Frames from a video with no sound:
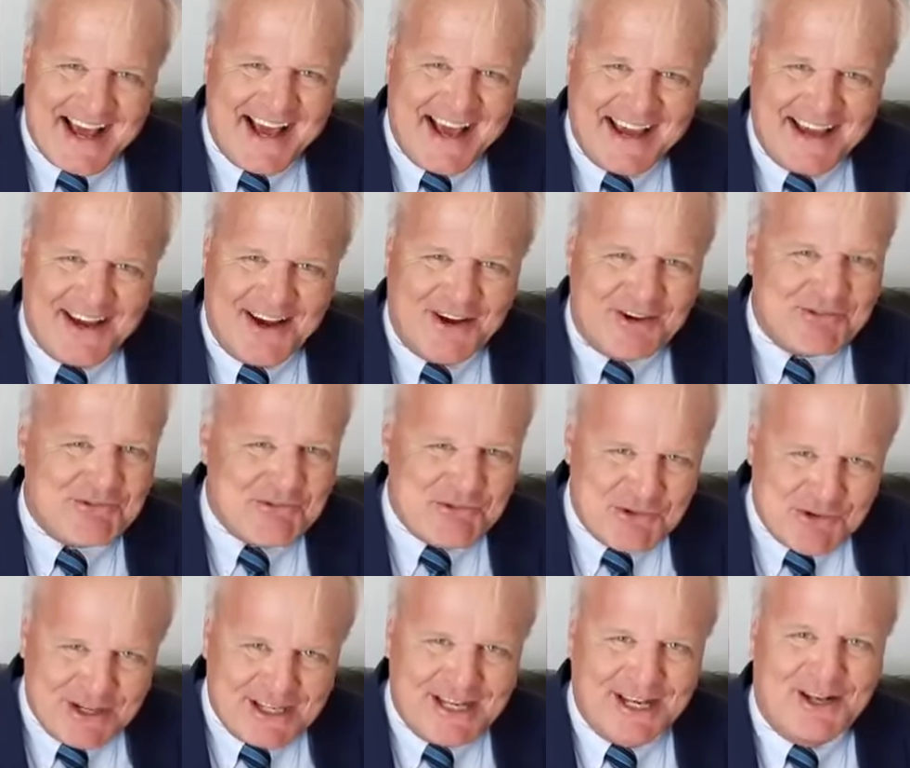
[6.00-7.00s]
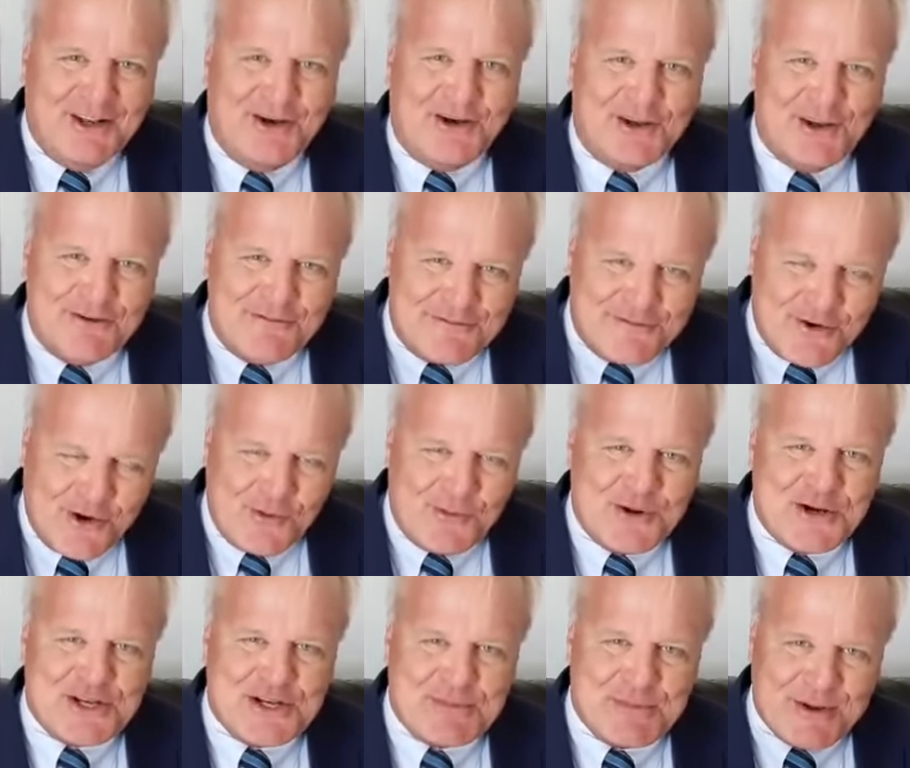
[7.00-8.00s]
and I are really looking
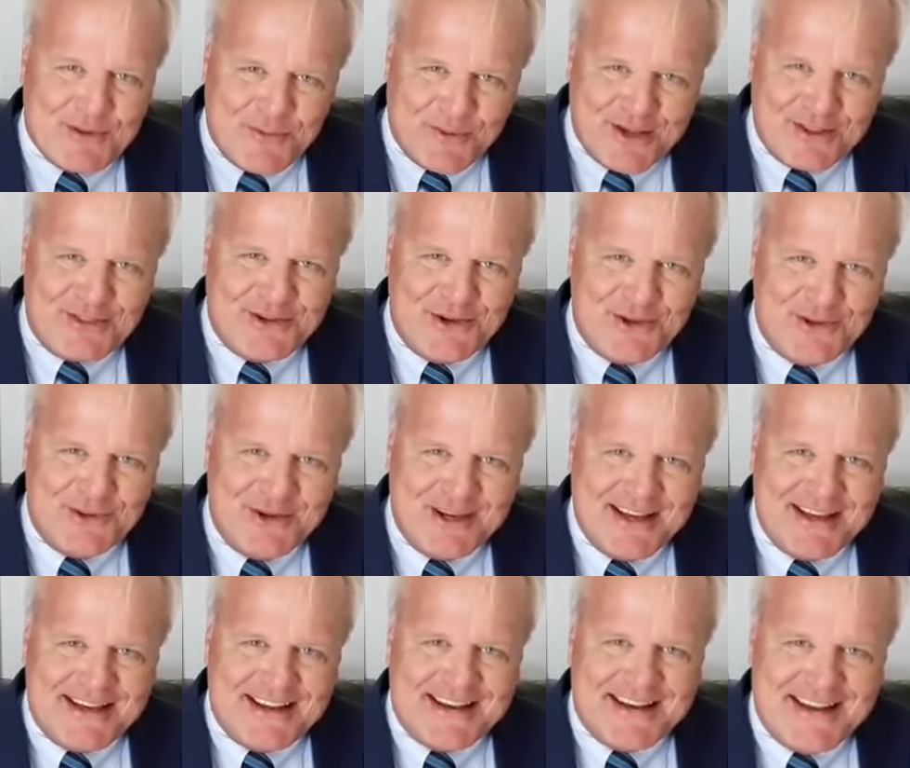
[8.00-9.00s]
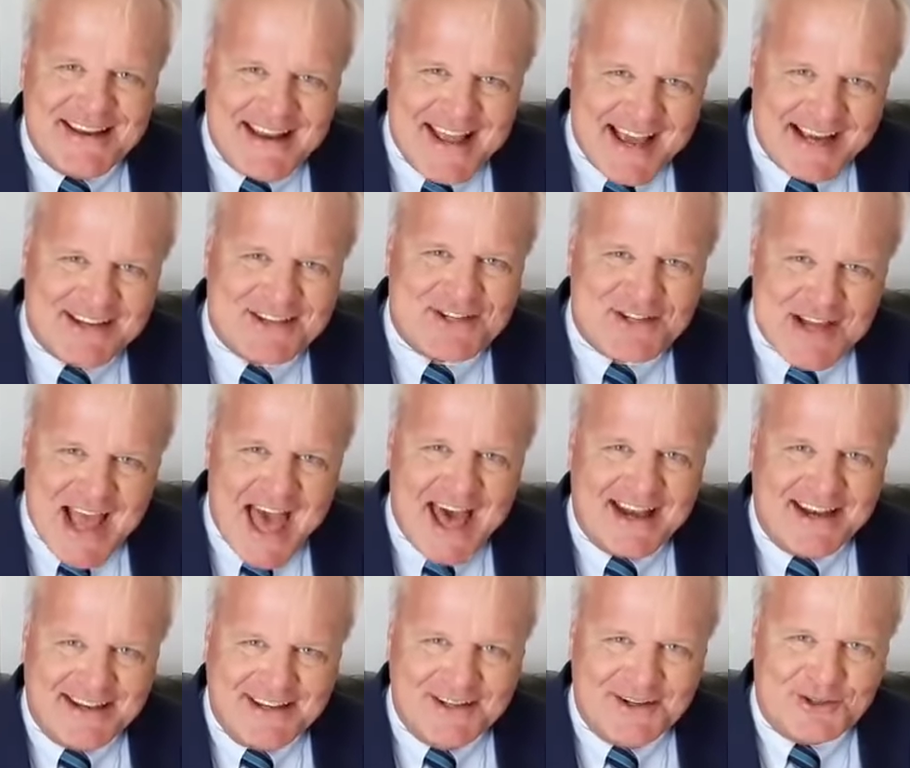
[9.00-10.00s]
forward to be with you next
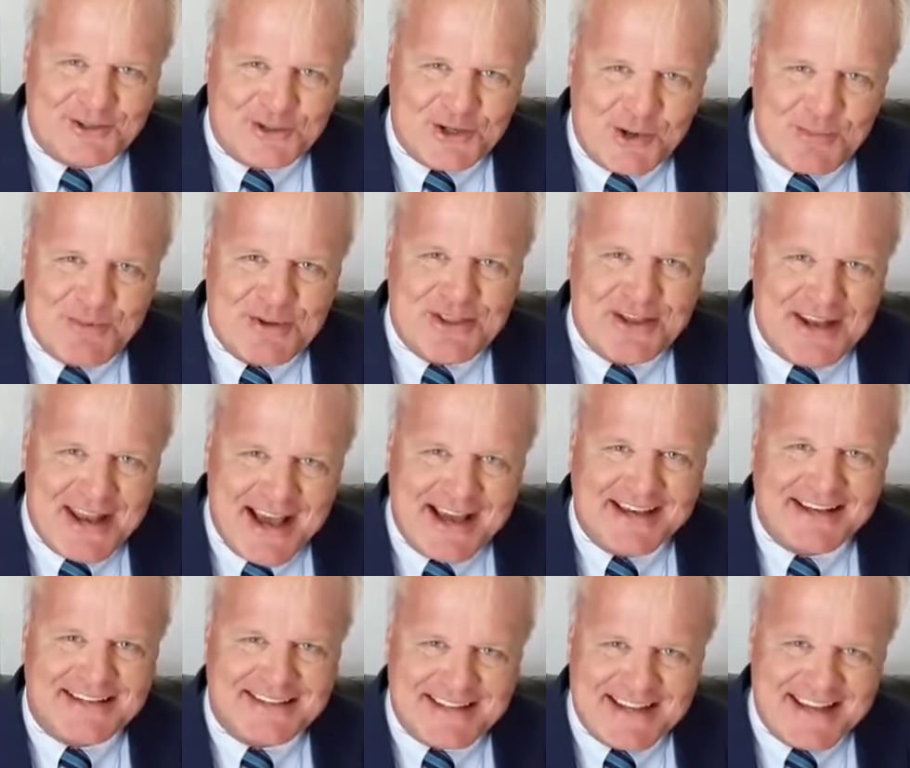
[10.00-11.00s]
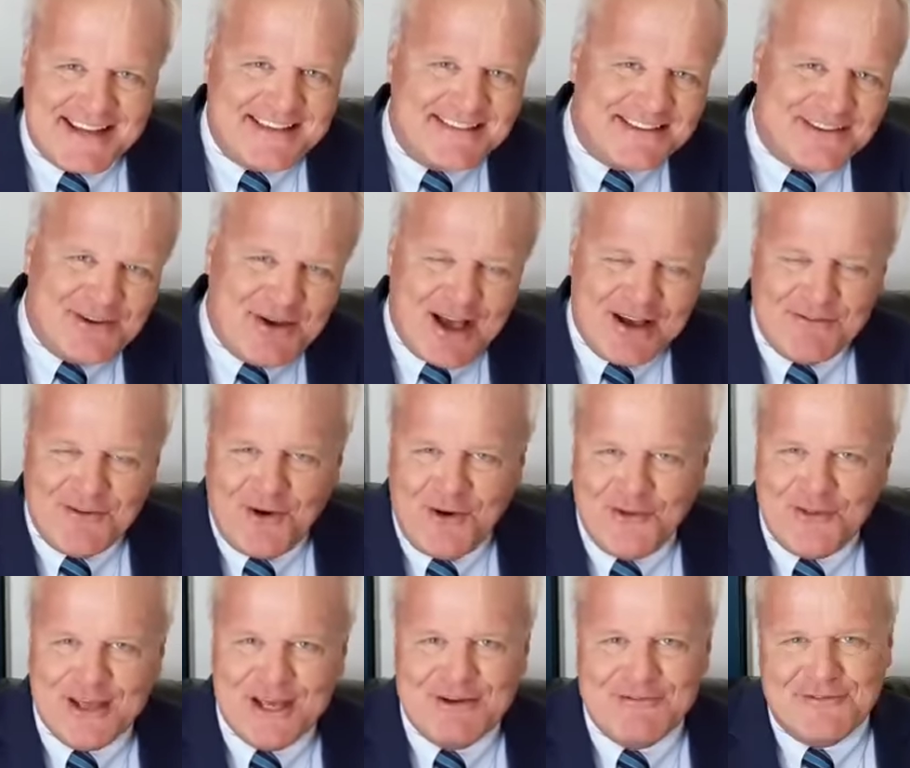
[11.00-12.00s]
Saturday, October the 19th. You have
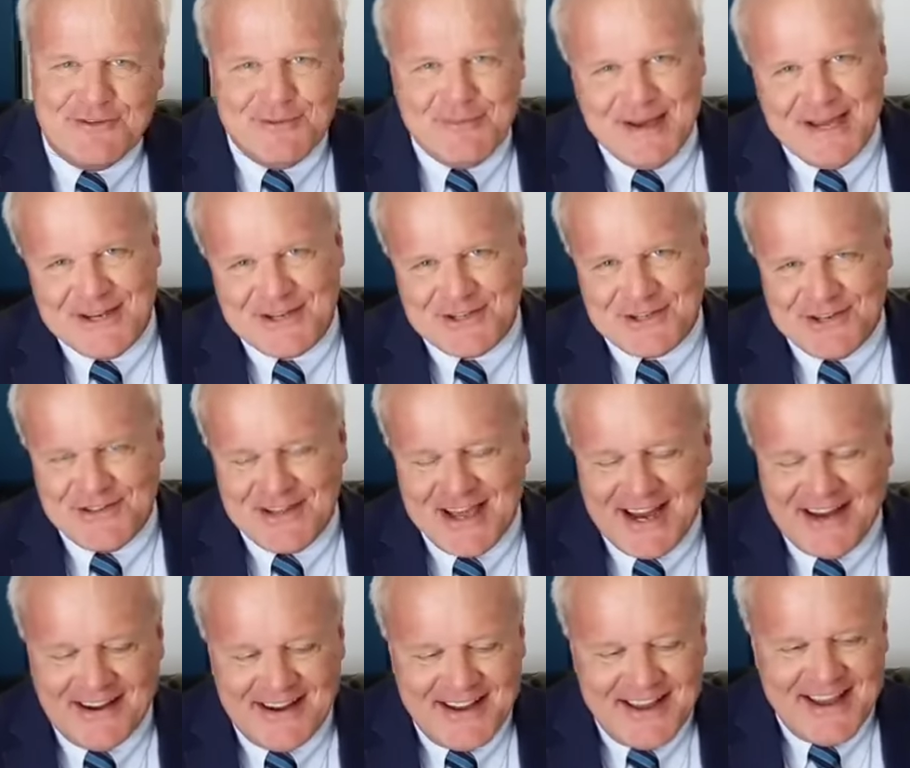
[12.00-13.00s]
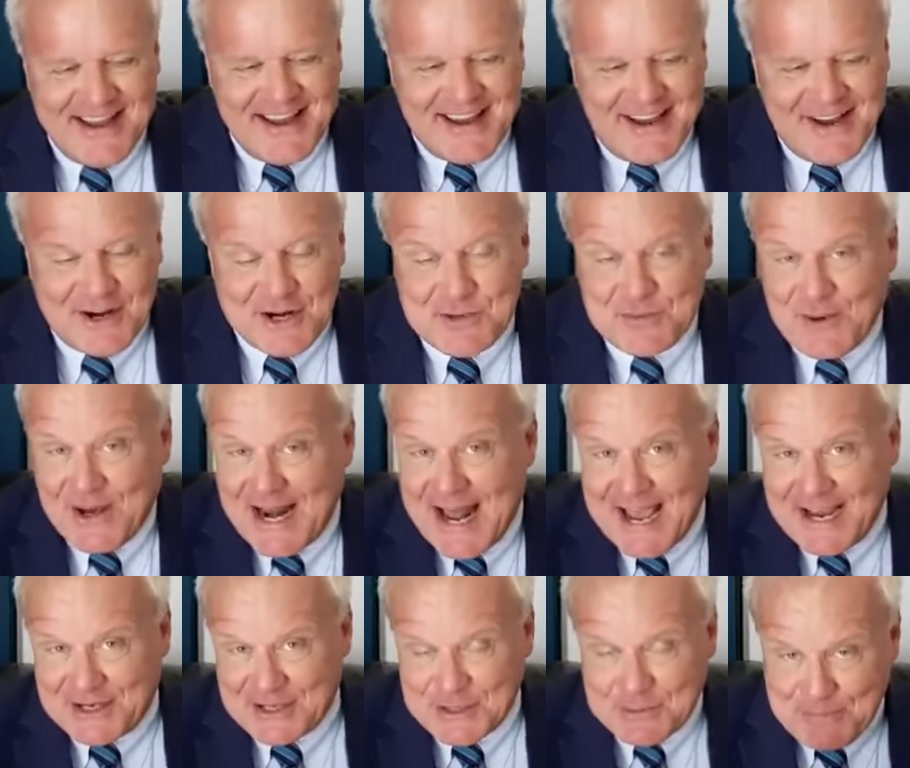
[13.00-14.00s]
all the information there. Here's what
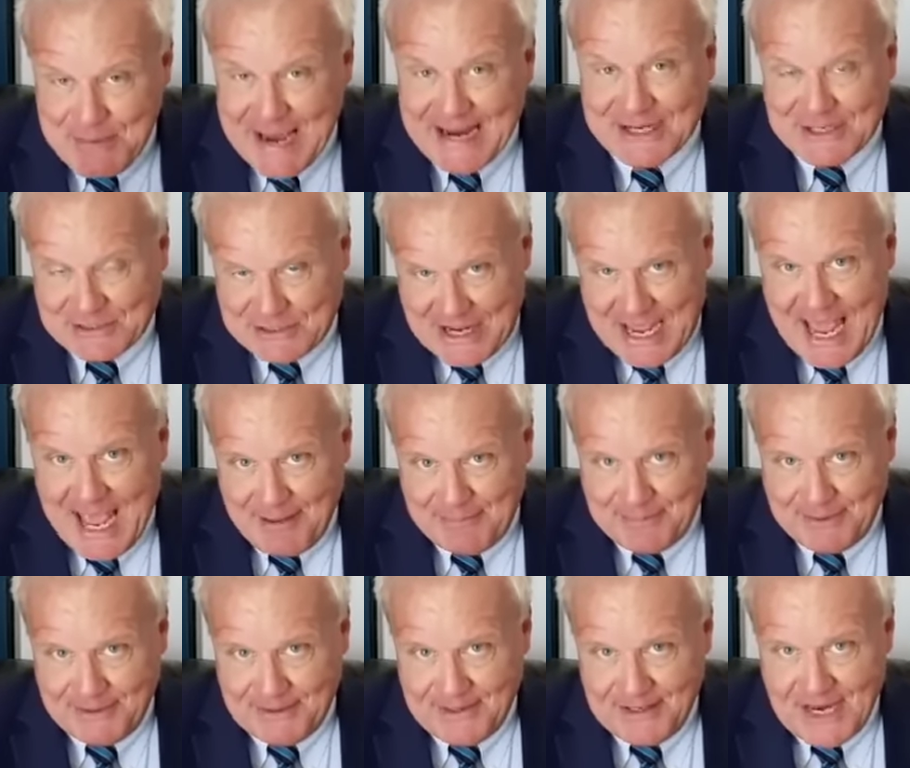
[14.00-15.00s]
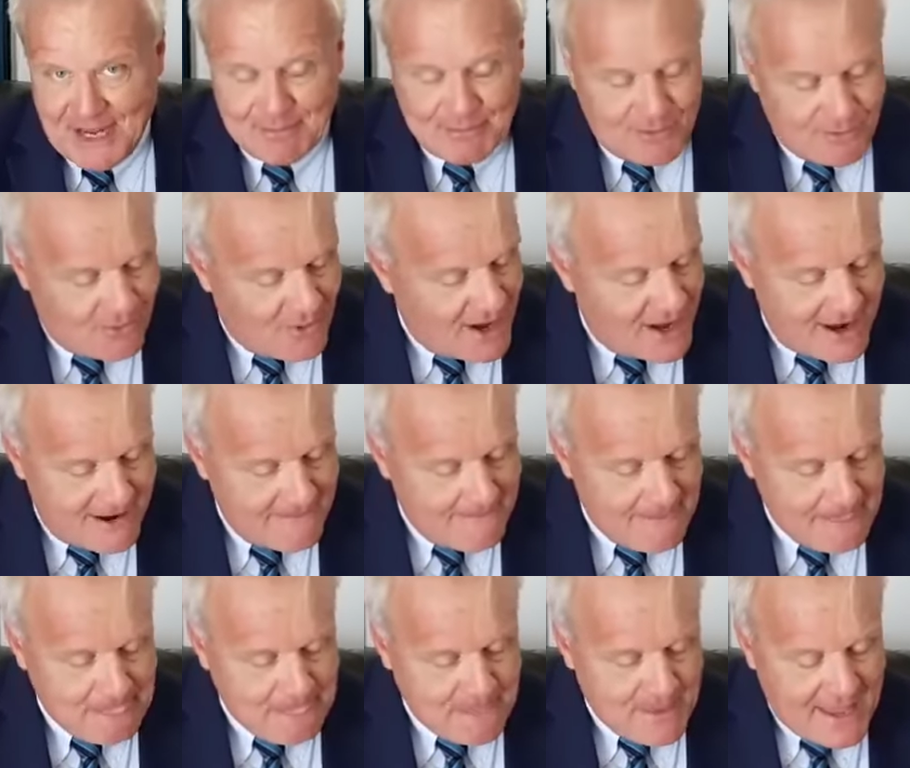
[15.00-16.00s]
I expect to happen. Number
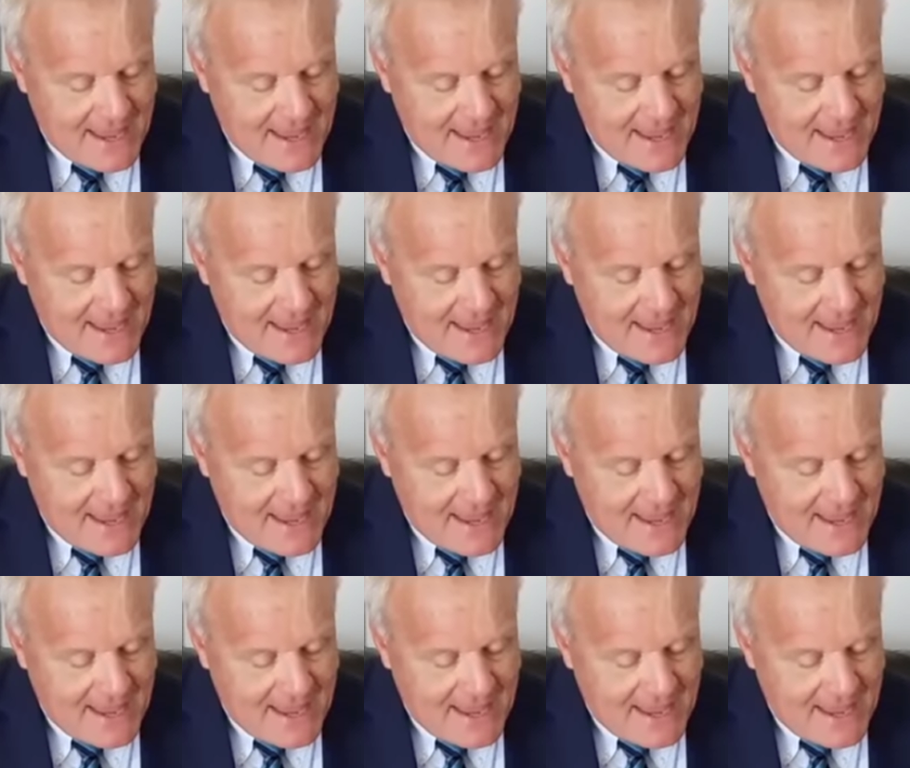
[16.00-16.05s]
one,